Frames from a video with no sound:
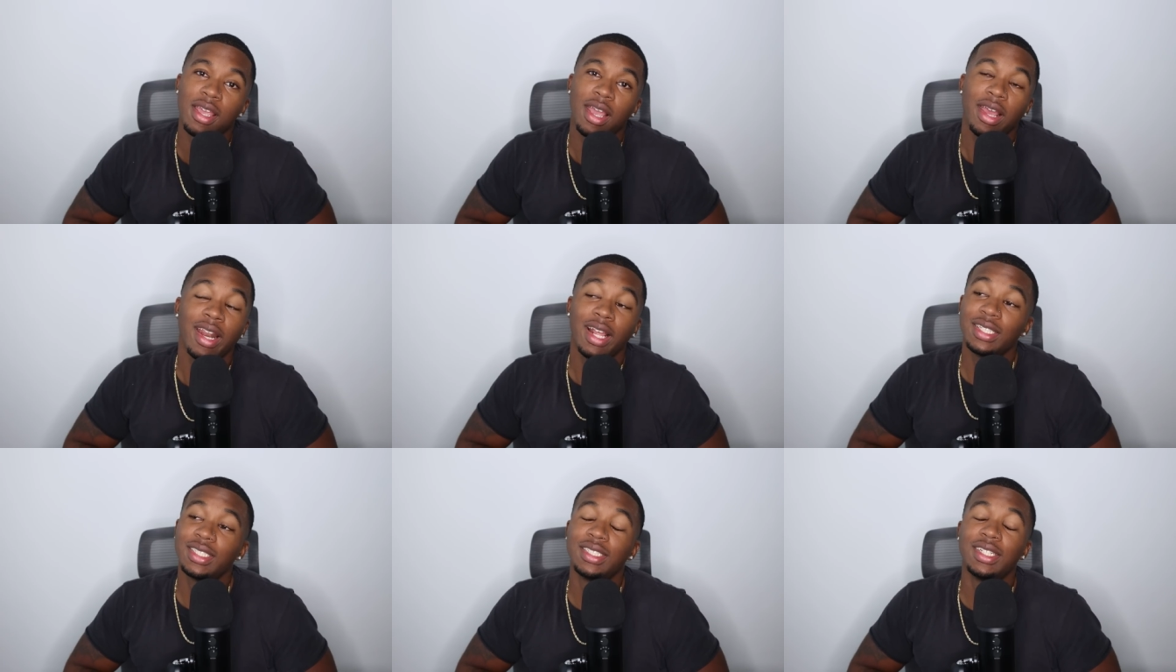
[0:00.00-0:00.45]

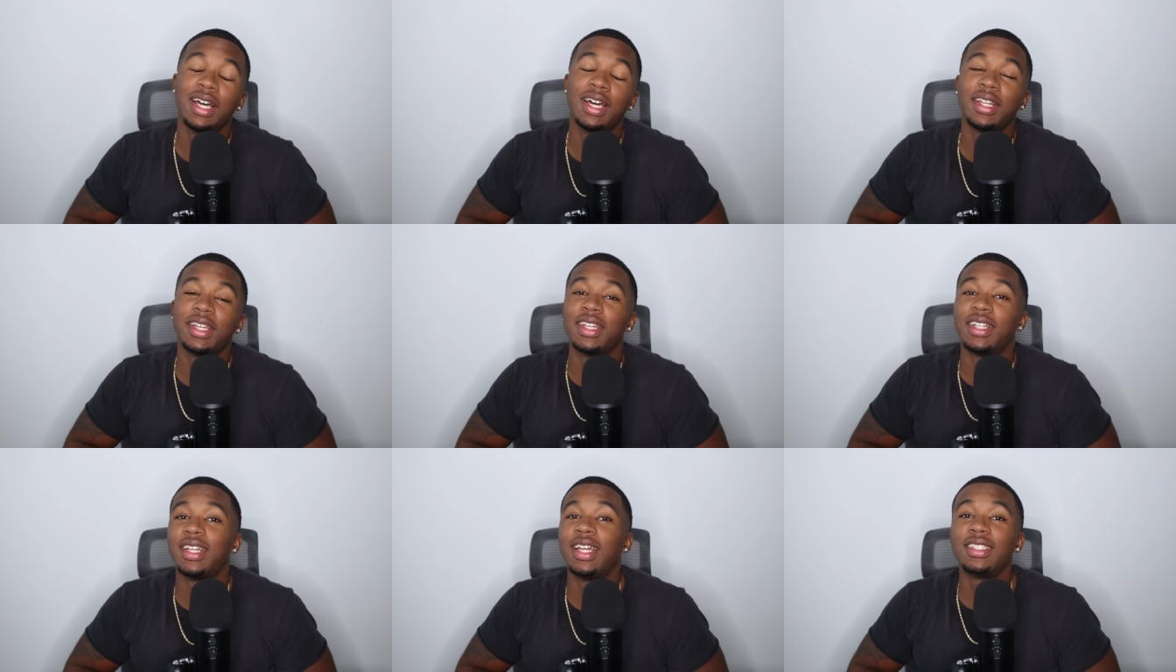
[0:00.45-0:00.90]
And that's
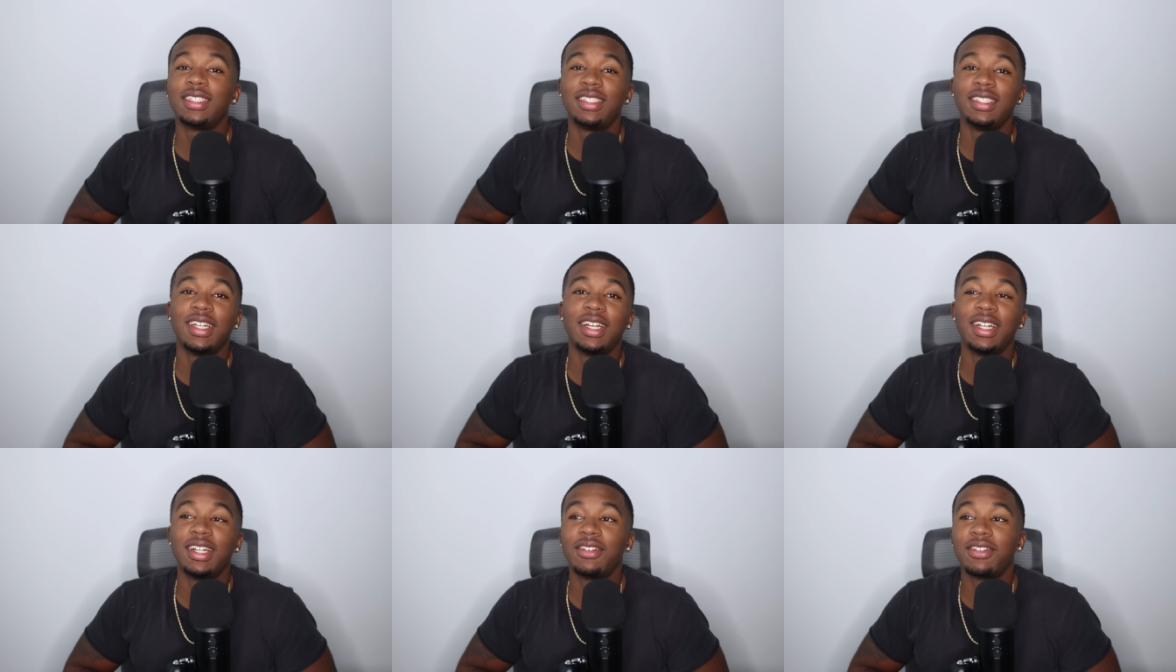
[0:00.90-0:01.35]
not it. That's
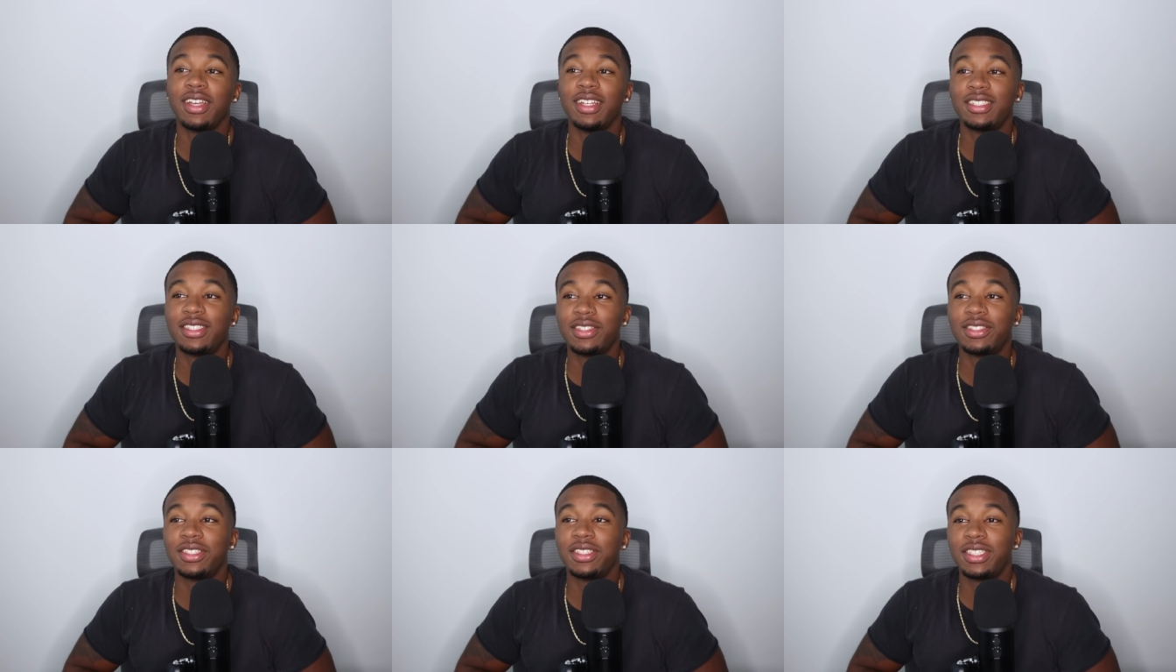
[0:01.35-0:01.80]
not okay.
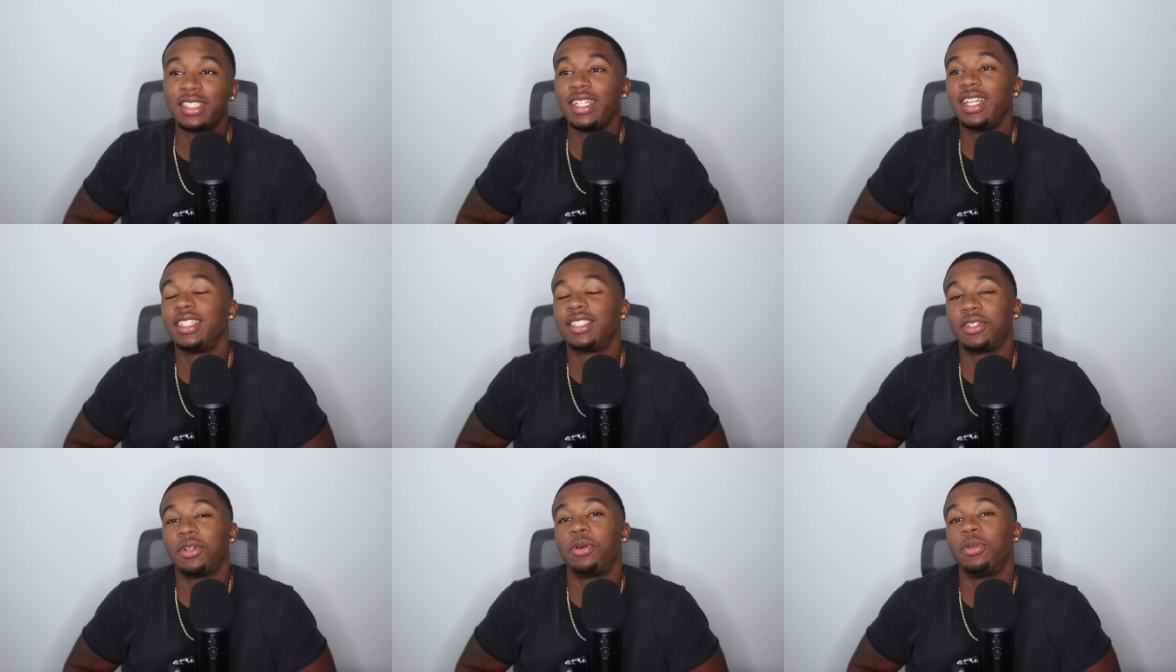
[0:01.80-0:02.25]
So she
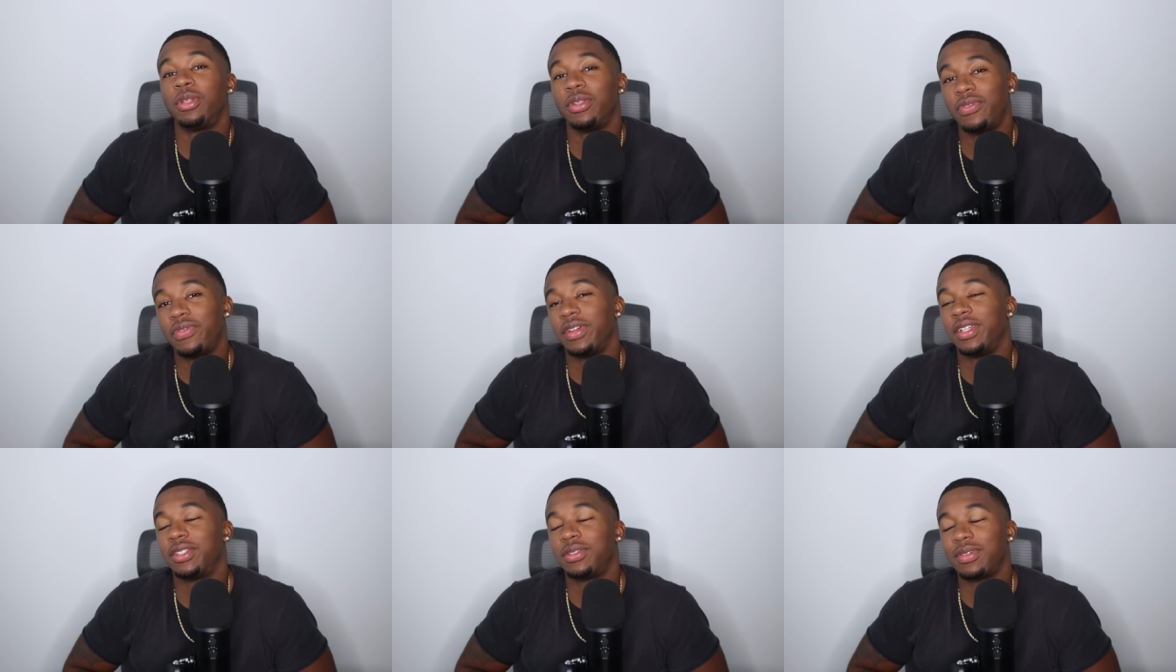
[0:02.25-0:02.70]
has an
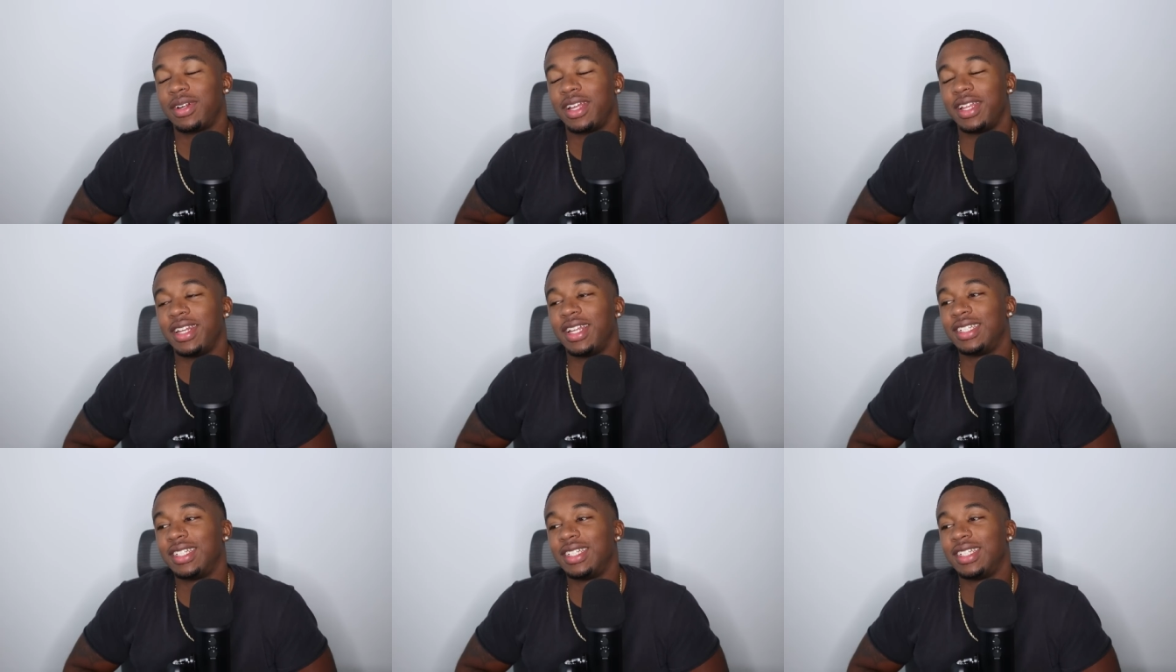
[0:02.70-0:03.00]
OnlyFans, right?